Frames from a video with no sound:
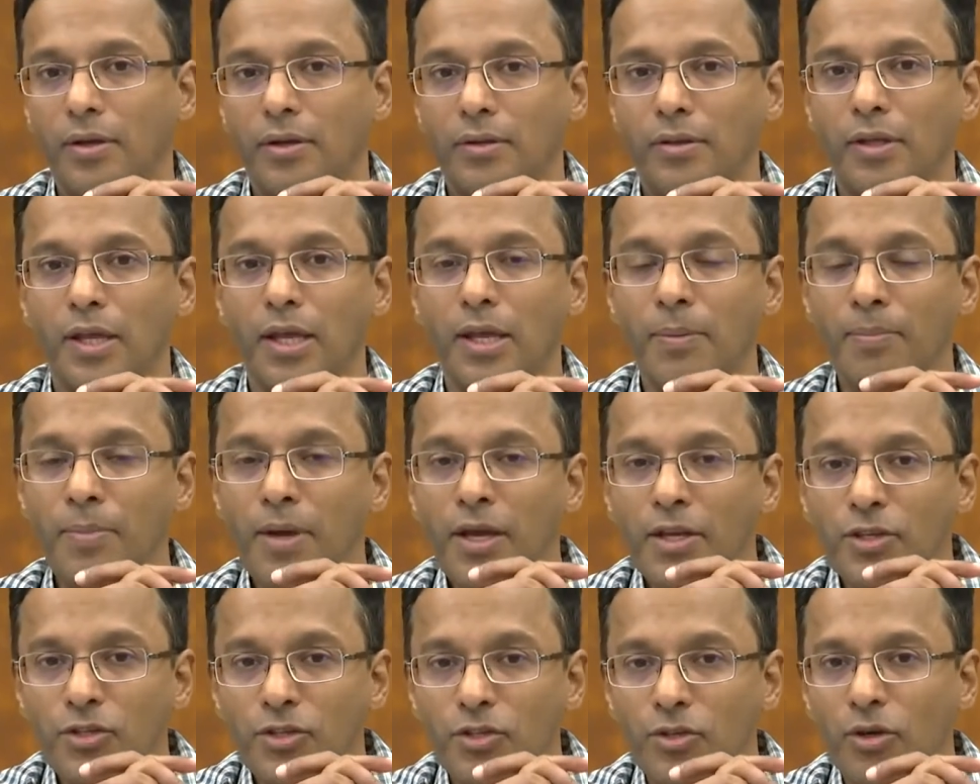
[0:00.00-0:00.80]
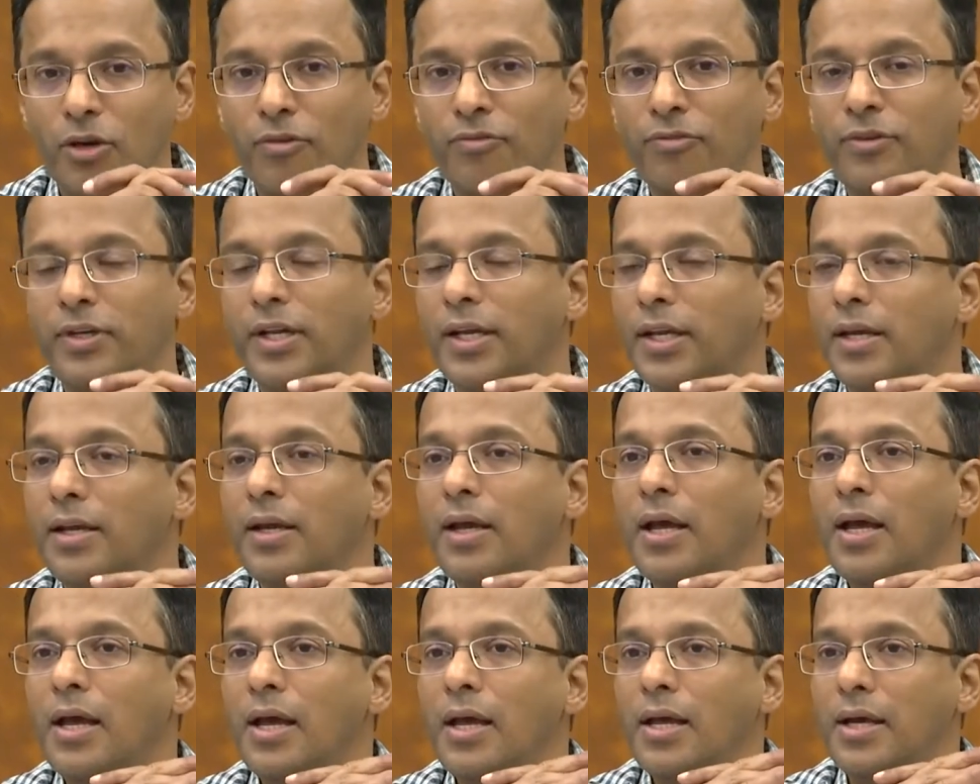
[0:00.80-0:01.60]
The image of
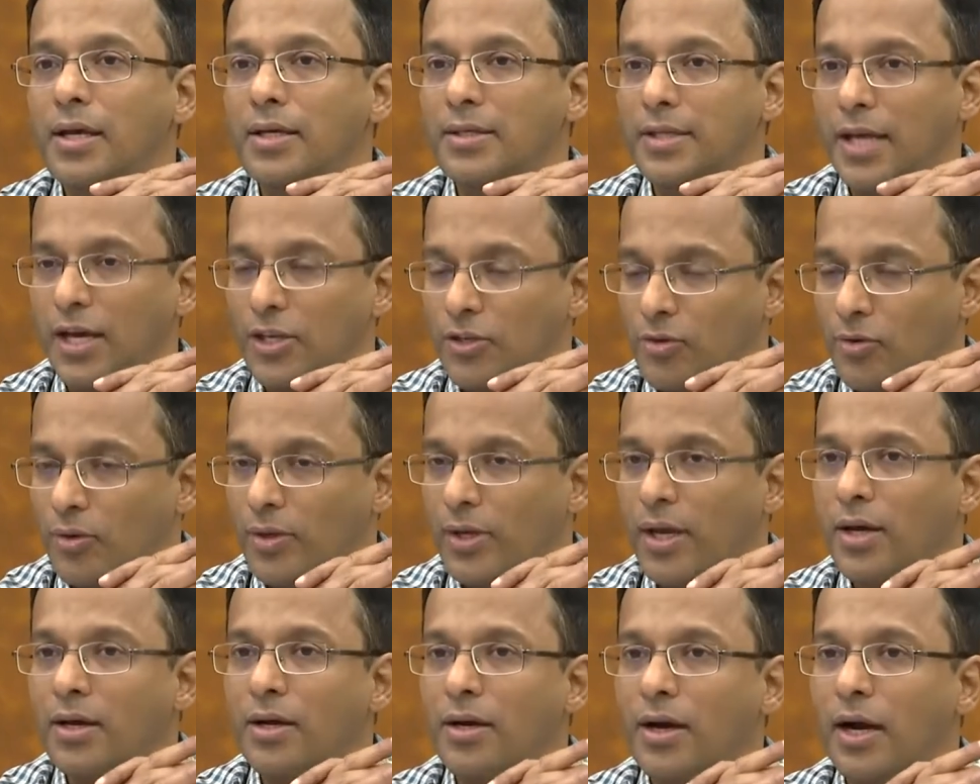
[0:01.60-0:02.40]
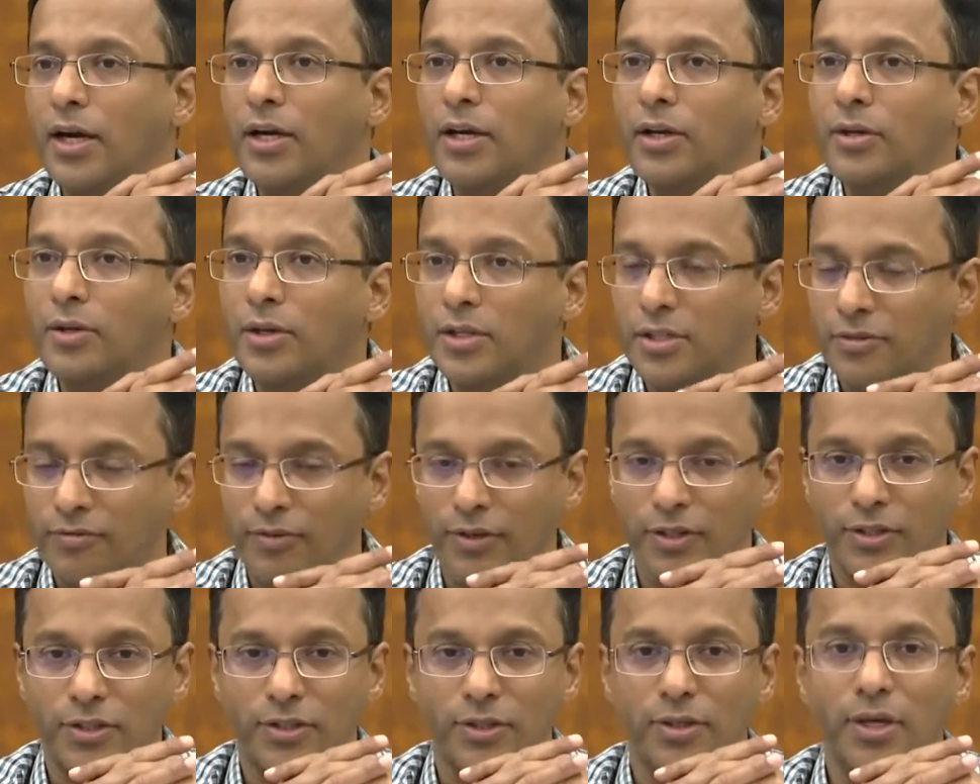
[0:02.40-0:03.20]
T is actually a continuous
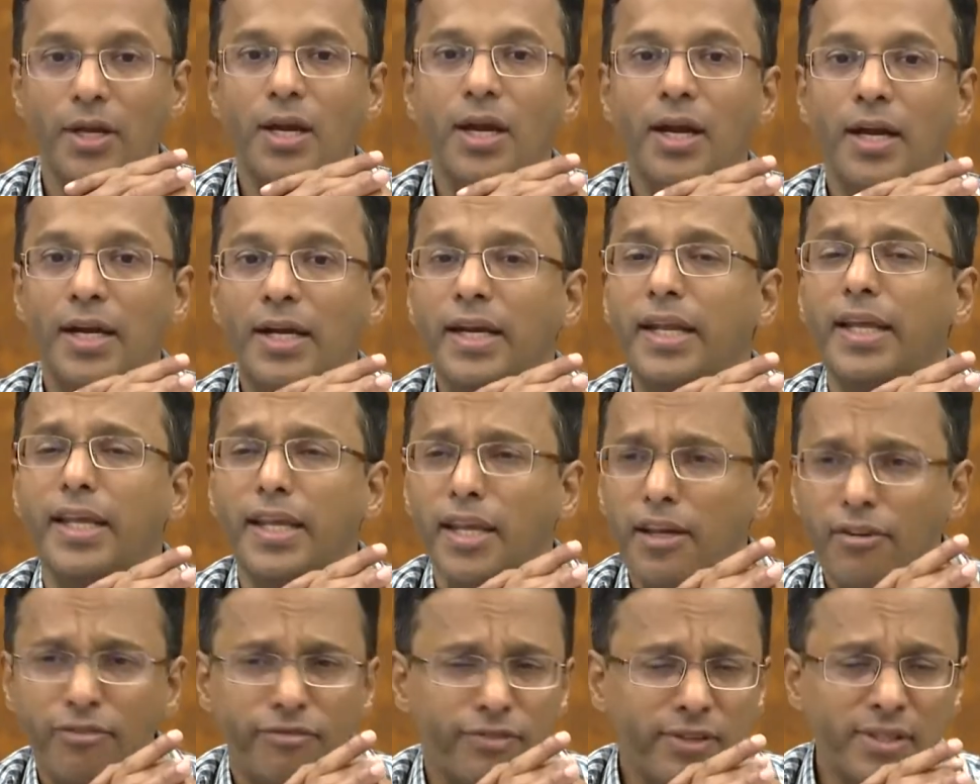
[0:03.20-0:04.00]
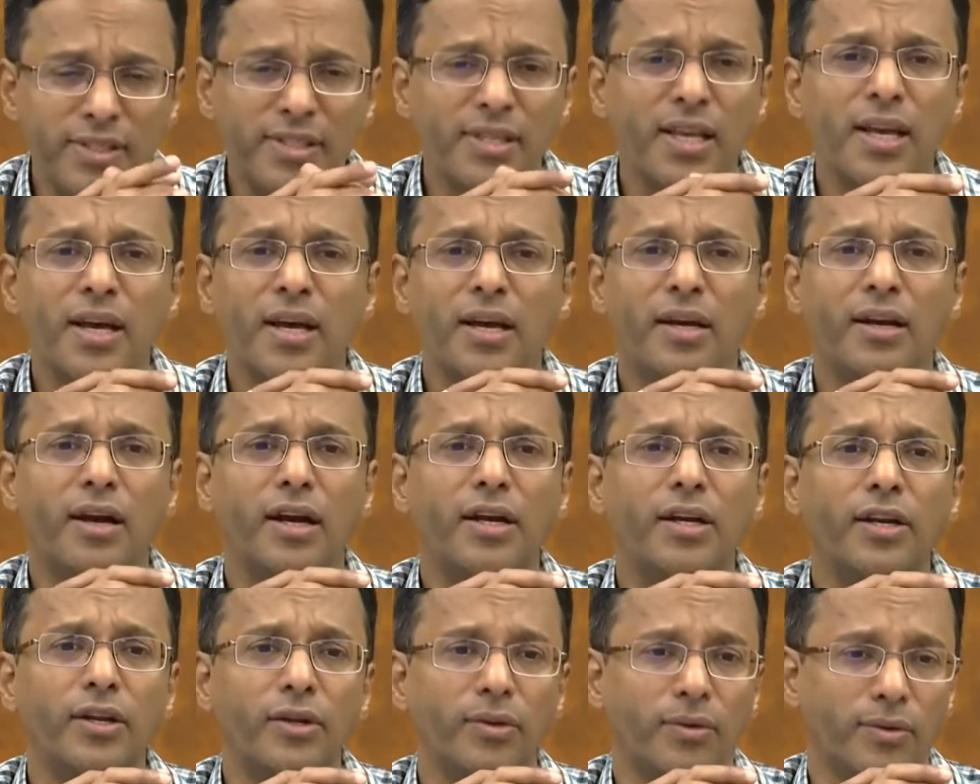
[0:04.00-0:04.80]
function. TF is
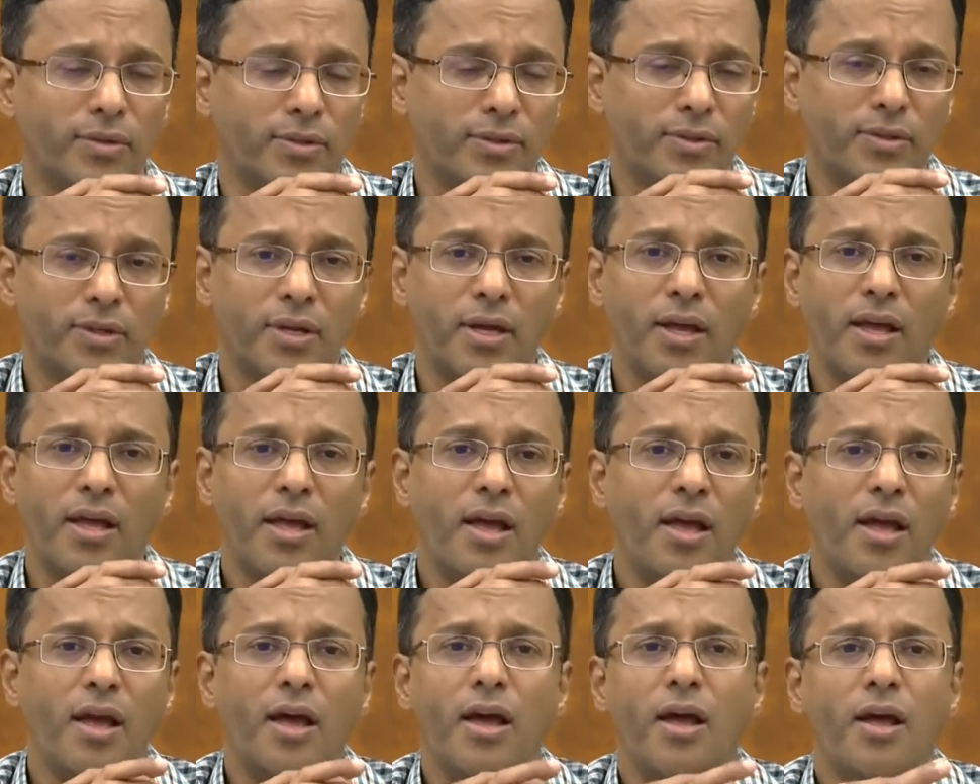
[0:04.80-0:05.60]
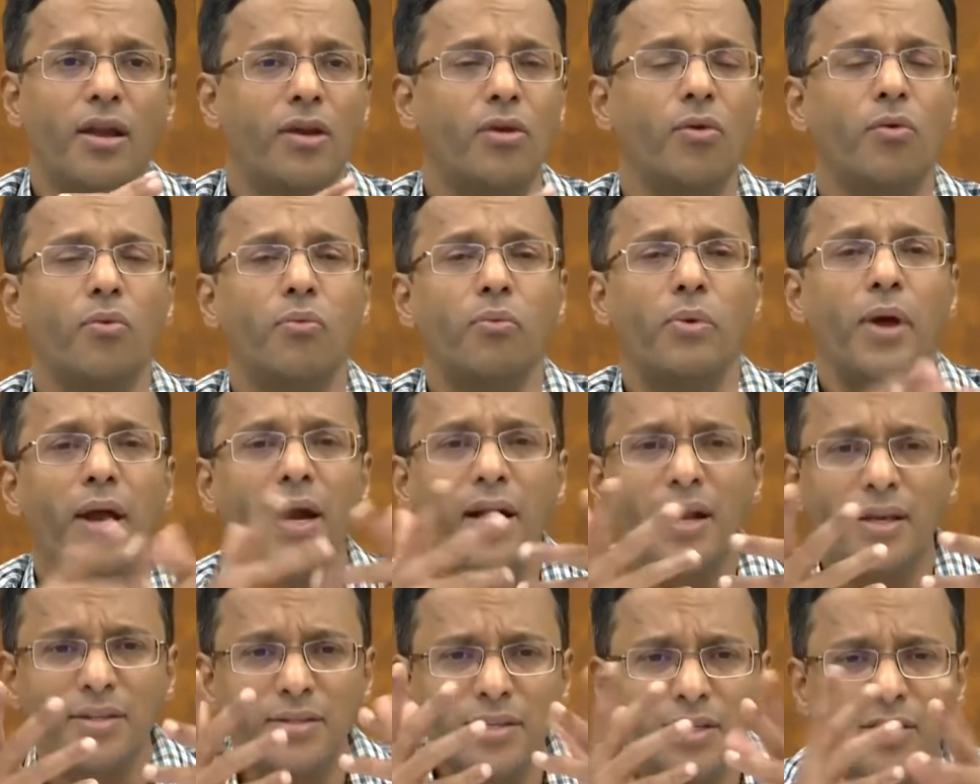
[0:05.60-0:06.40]
continuous. Now, where
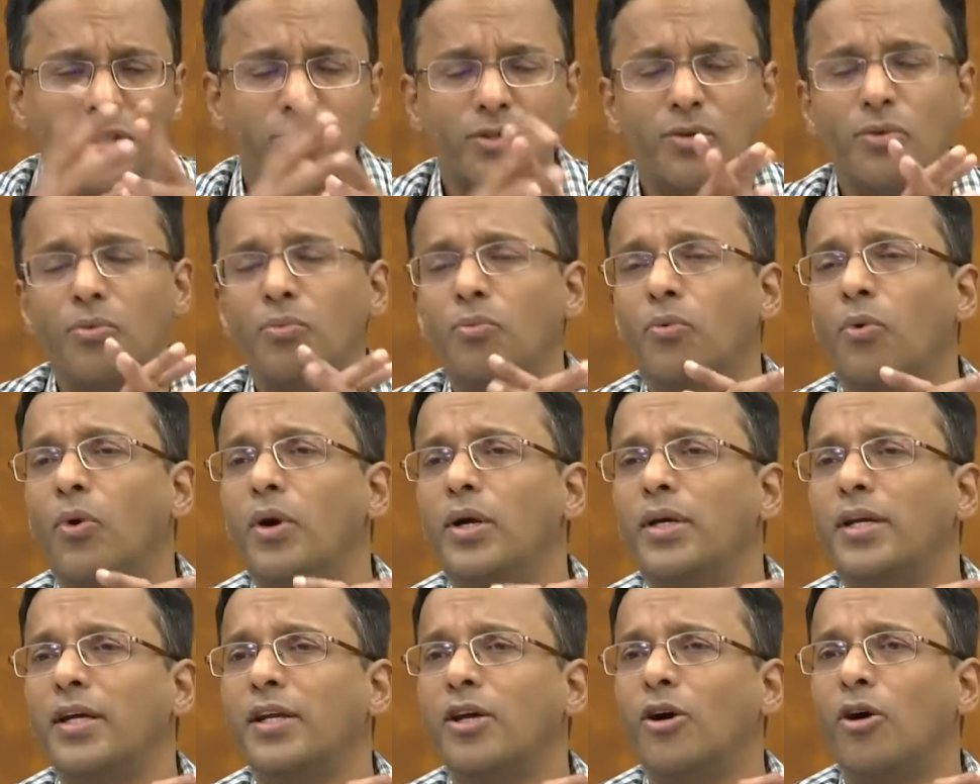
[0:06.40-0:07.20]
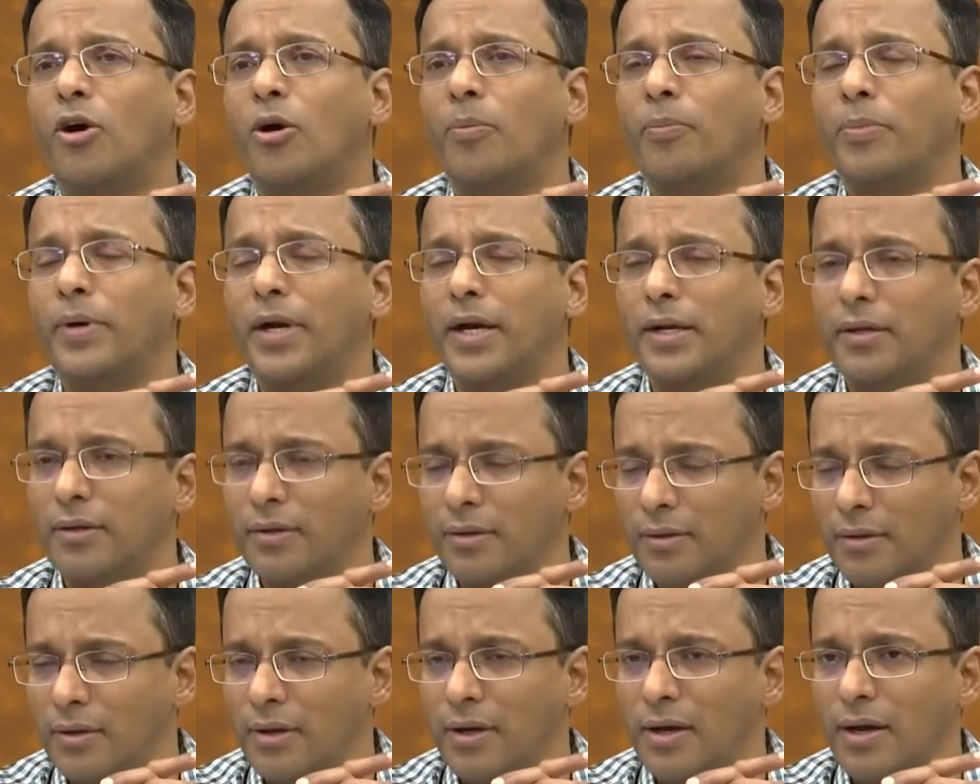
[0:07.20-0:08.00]
does this Volterra operator